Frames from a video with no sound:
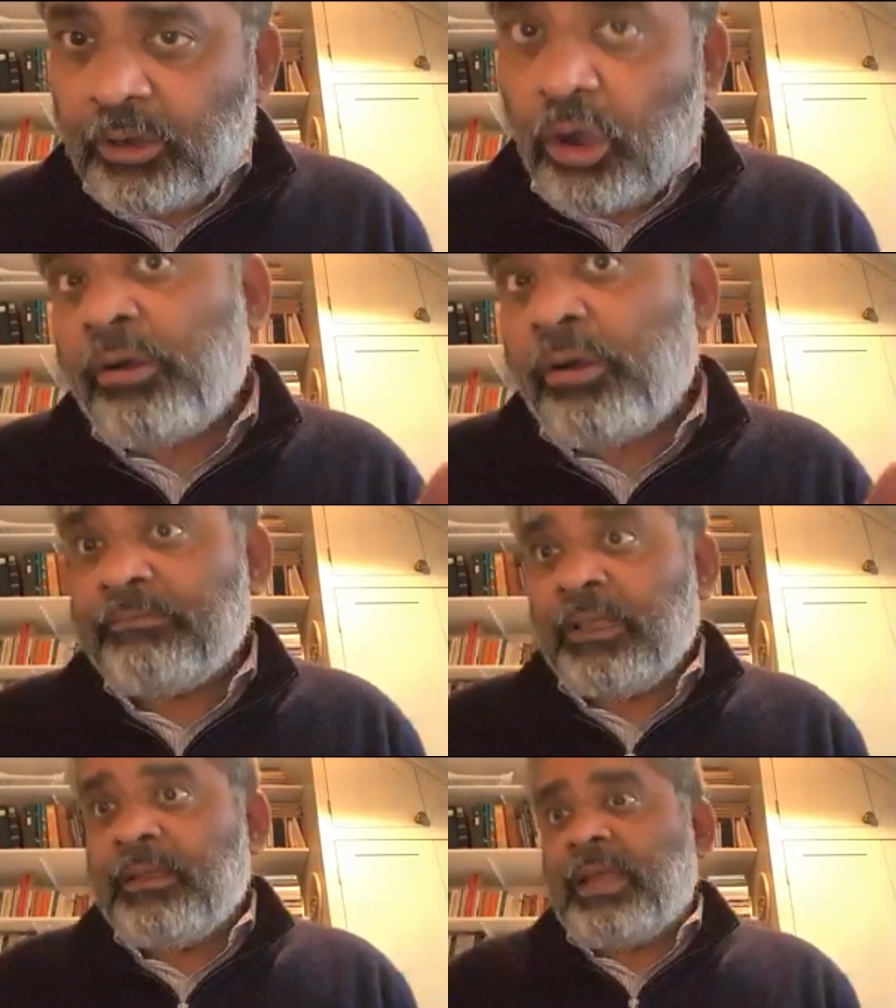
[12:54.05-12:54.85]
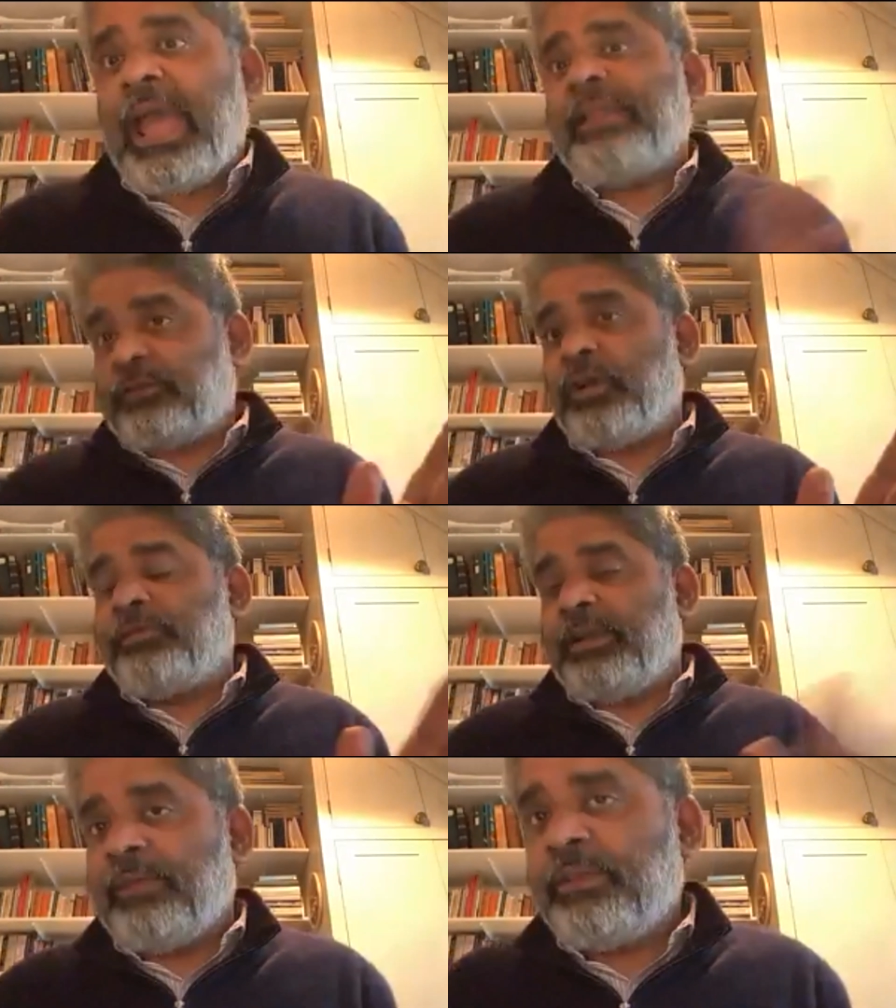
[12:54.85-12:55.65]
Or at the
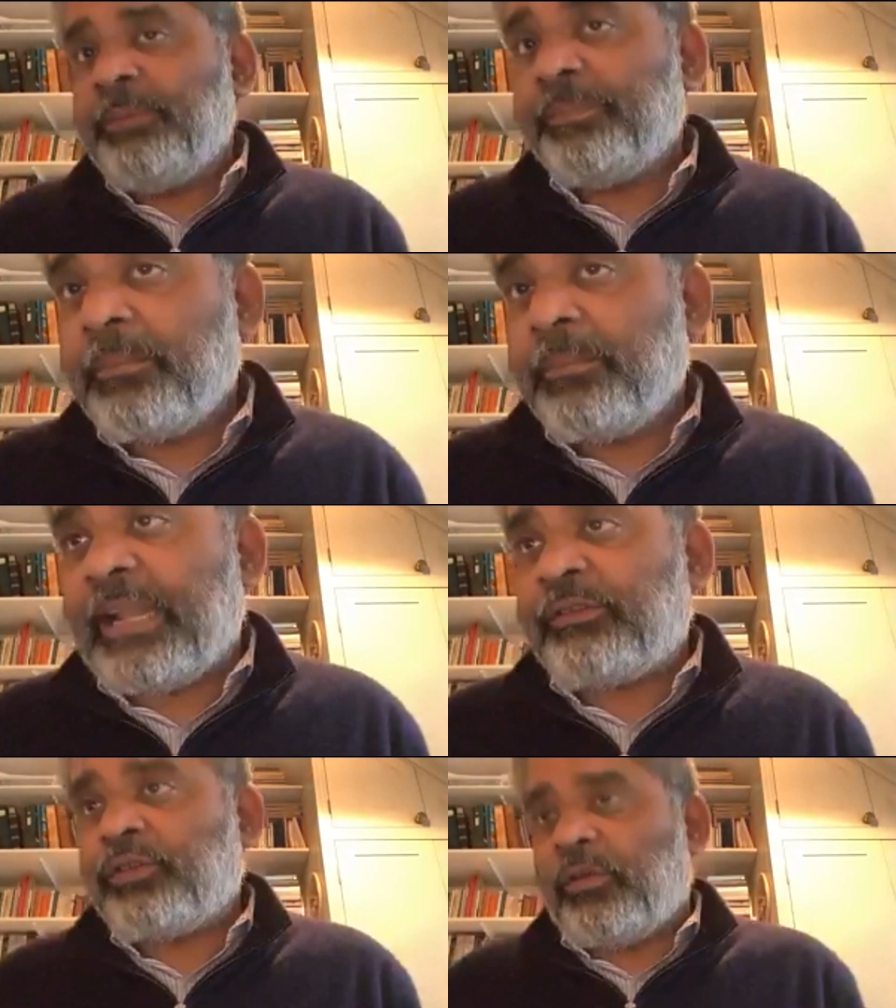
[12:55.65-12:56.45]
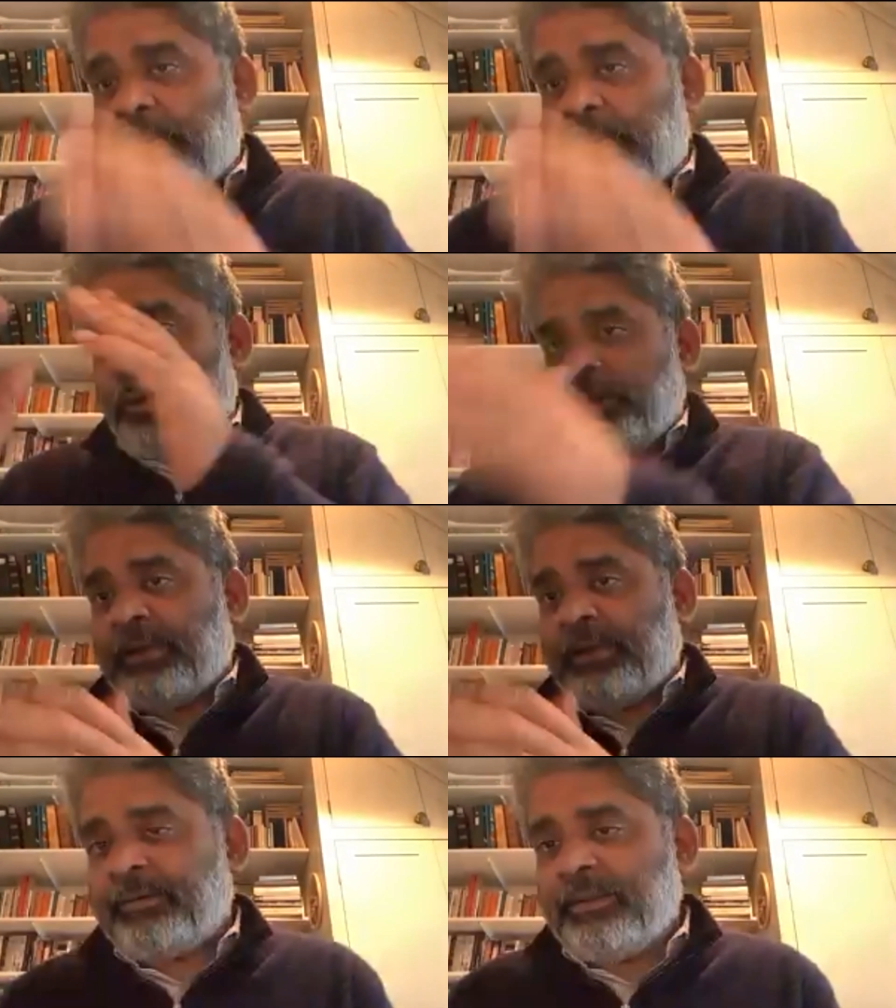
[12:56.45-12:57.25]
sovereign level, but that sovereign
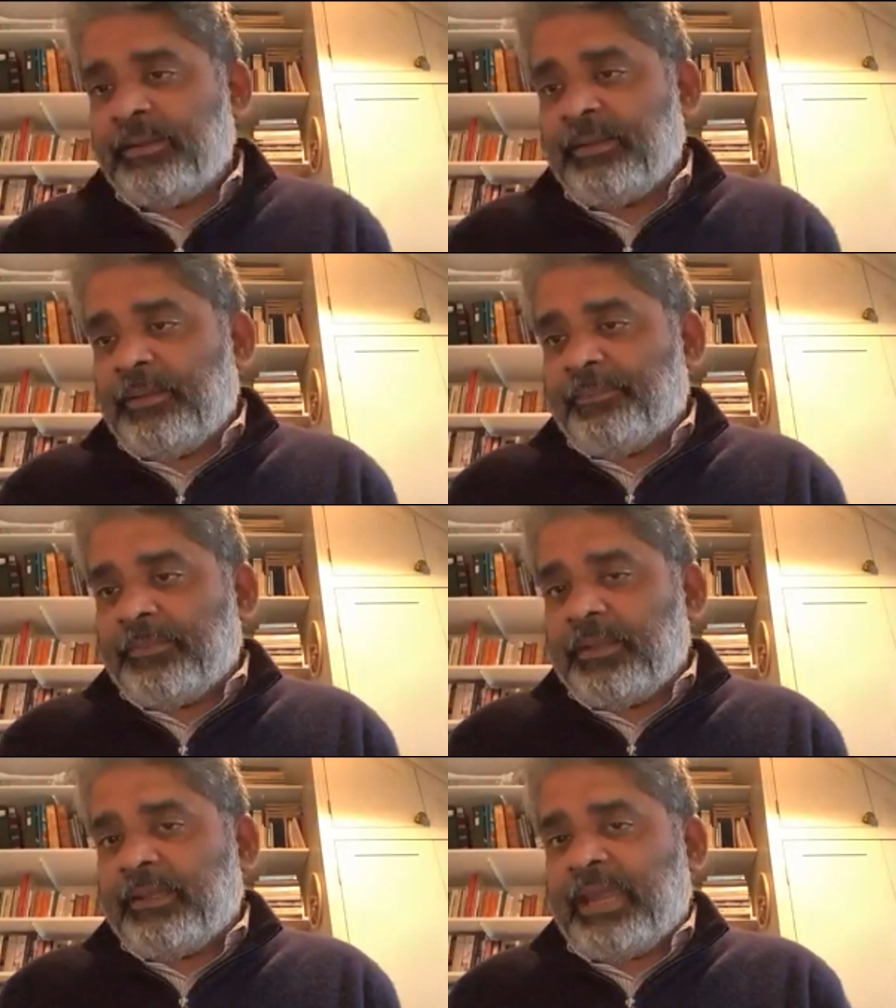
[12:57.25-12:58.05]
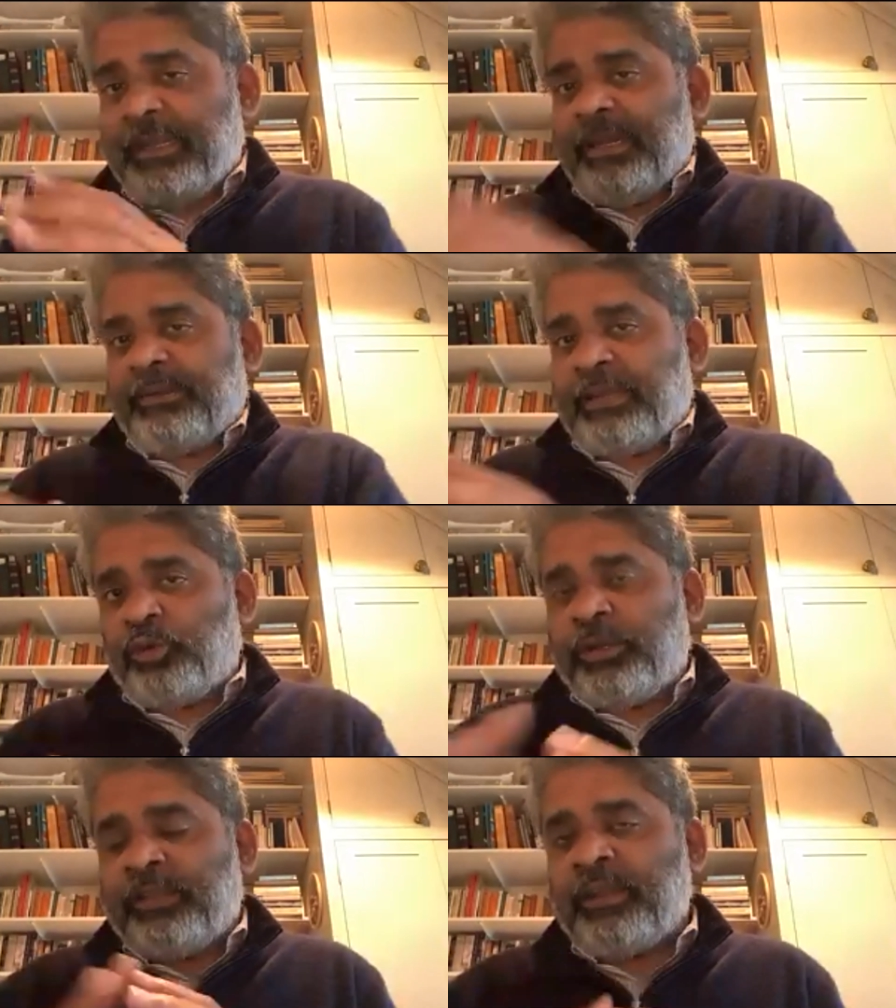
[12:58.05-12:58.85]
product, getting it
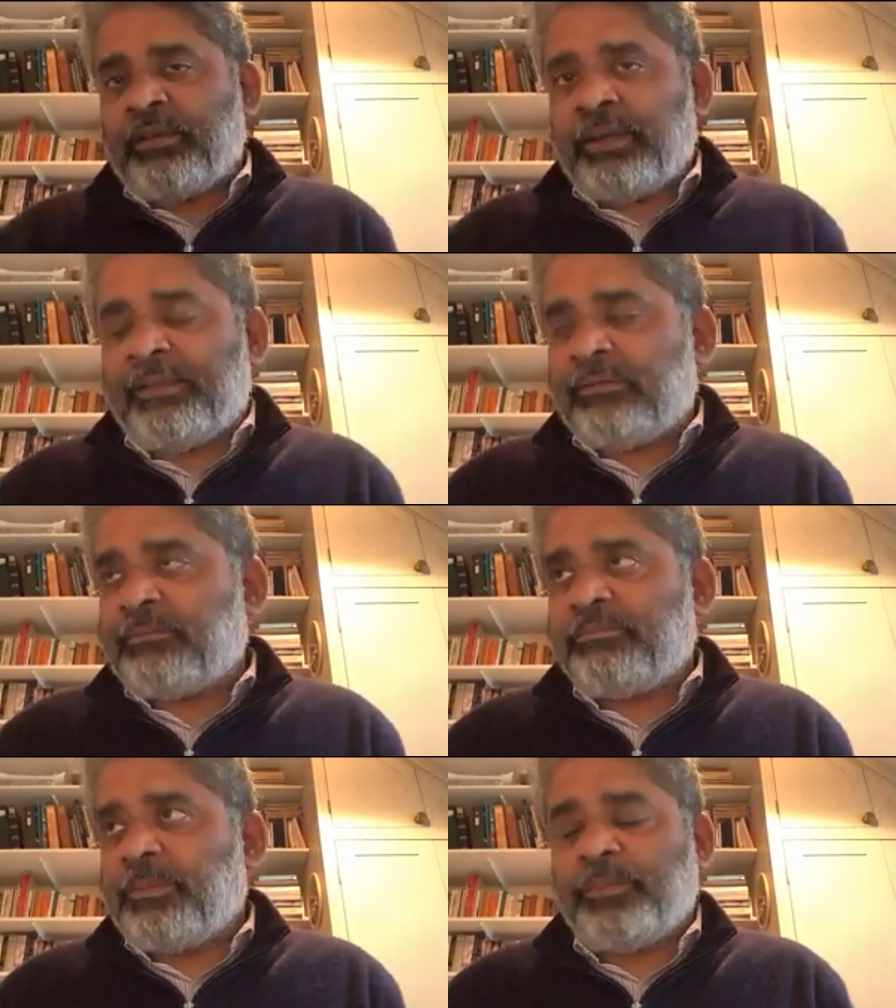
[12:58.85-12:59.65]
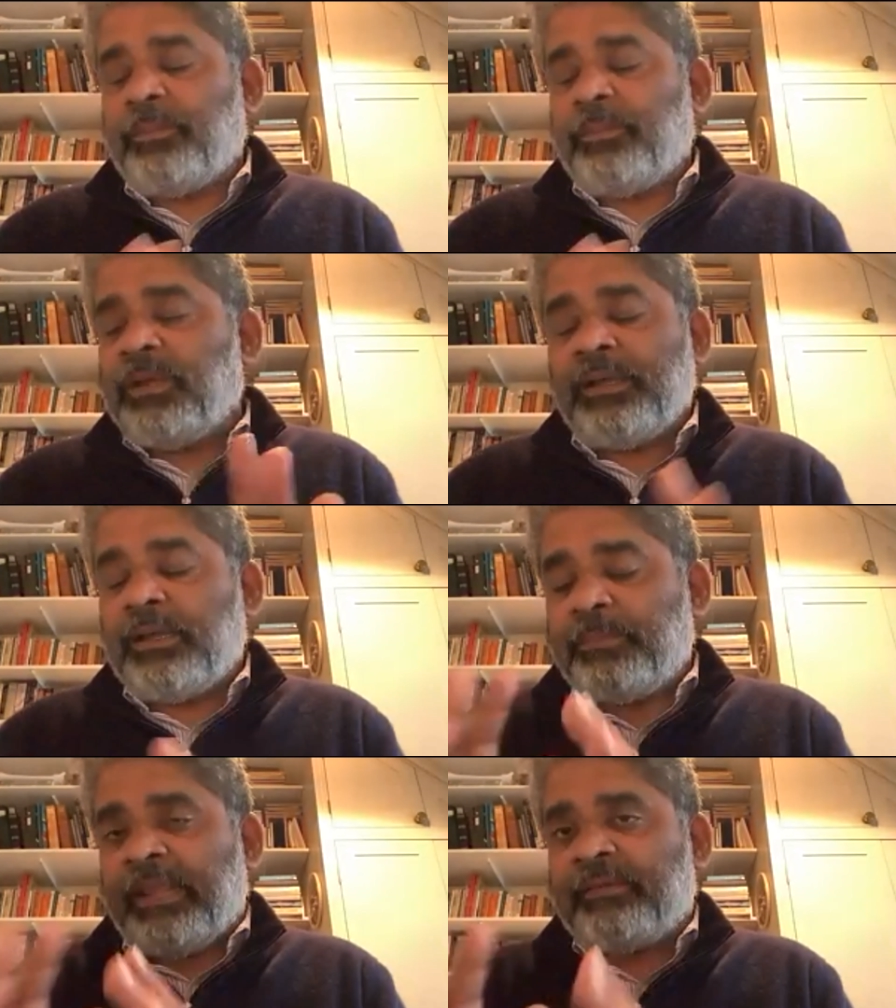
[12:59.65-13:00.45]
down to decentralized
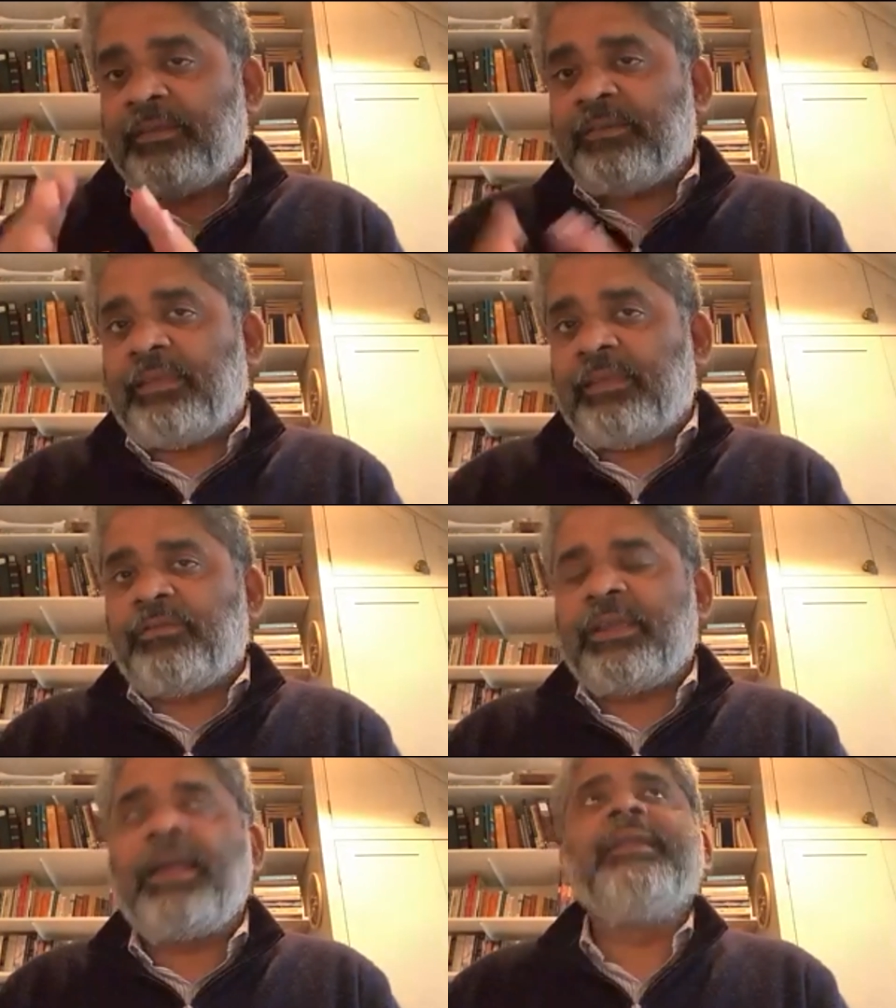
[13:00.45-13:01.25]
uh, places is difficult.